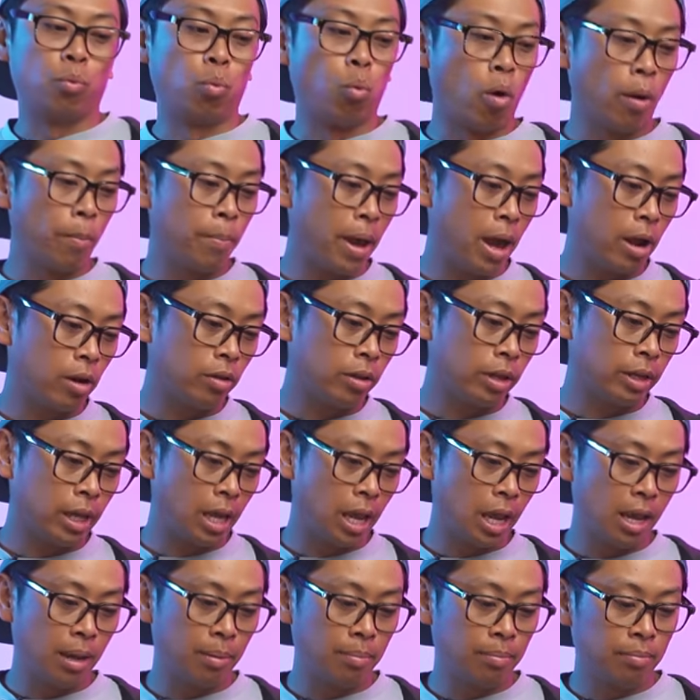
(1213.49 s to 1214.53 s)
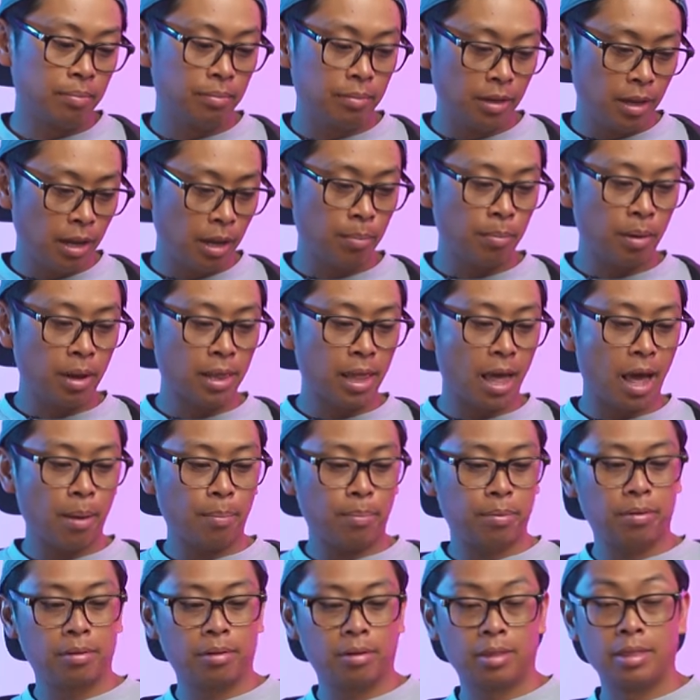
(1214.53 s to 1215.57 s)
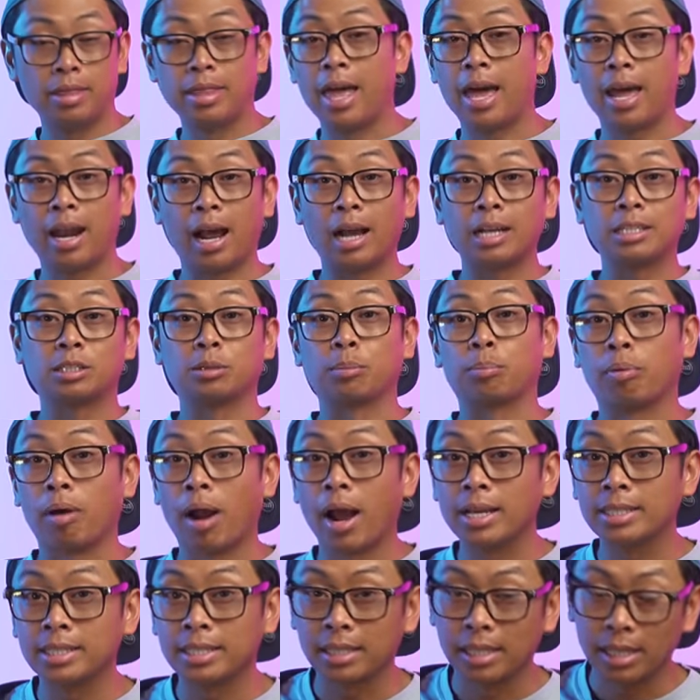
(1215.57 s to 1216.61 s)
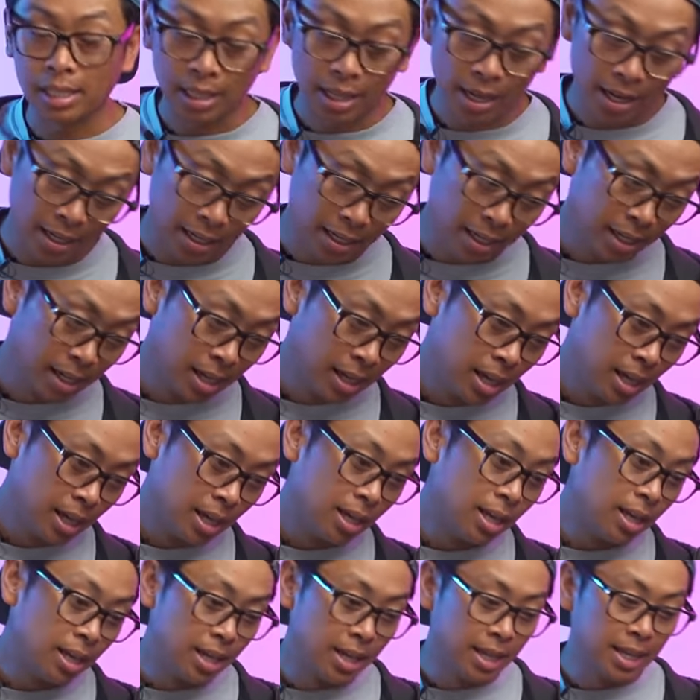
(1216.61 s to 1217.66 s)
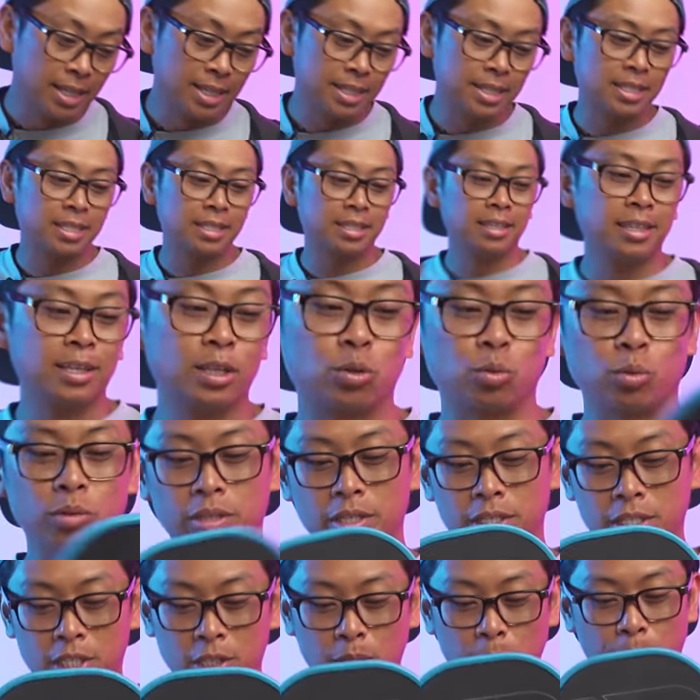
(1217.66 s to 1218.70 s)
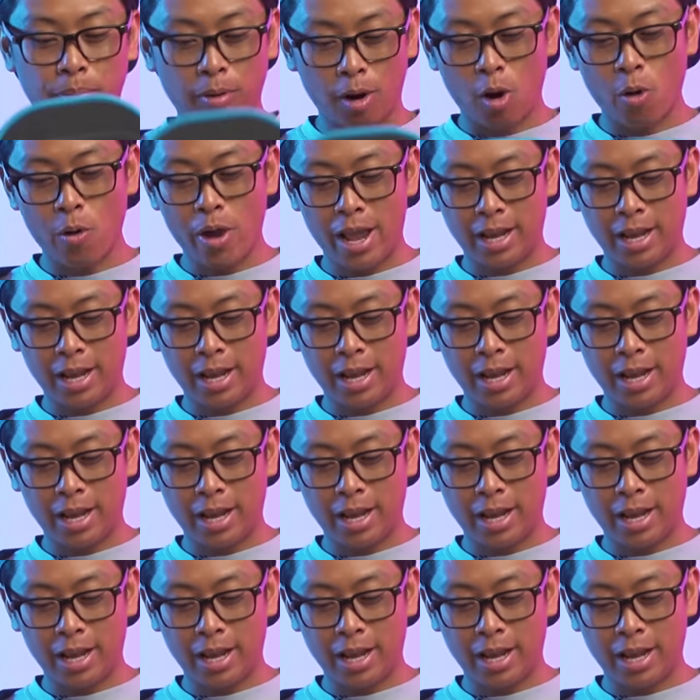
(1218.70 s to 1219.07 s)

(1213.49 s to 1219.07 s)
One paddle that came in my lap that I surprisingly like is this one. This is the Pro